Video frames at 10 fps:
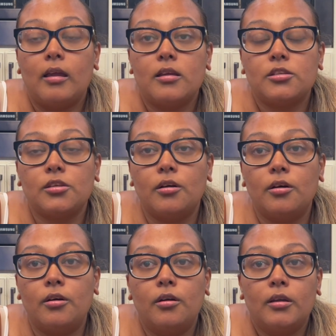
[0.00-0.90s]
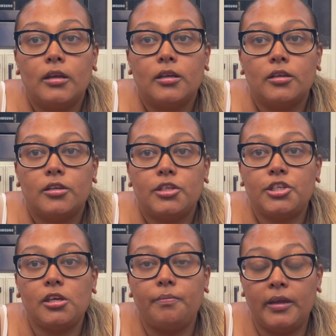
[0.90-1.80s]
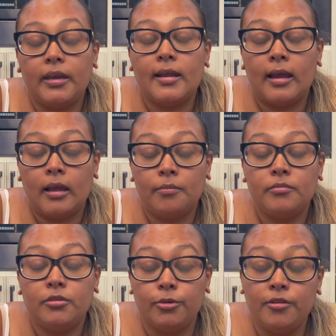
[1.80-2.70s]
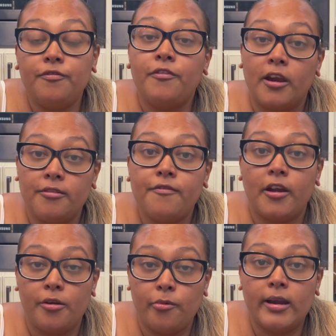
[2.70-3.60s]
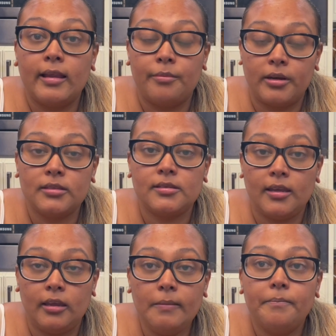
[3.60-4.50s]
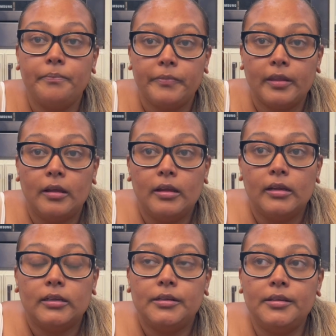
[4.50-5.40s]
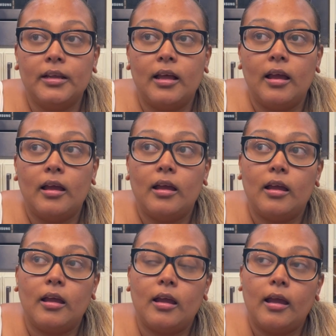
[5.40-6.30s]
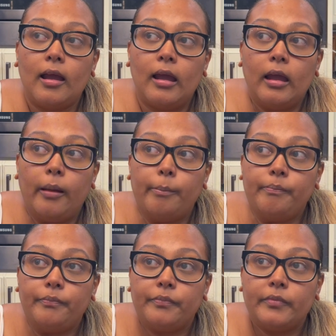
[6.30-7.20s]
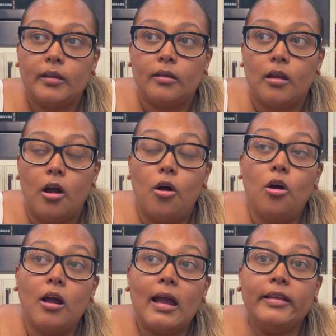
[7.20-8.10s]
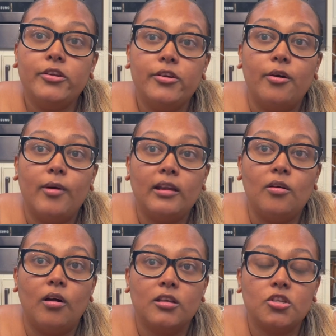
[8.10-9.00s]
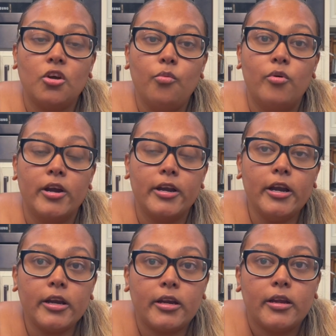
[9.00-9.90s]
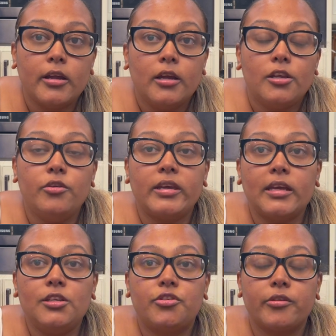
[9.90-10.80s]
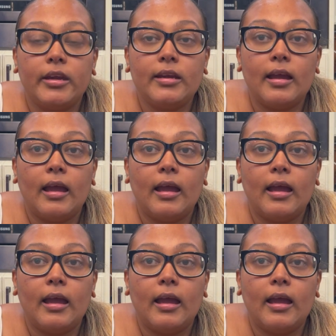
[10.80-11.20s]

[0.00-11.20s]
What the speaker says: So she's been doing very, very well, I must say. And you know what also work? You can drink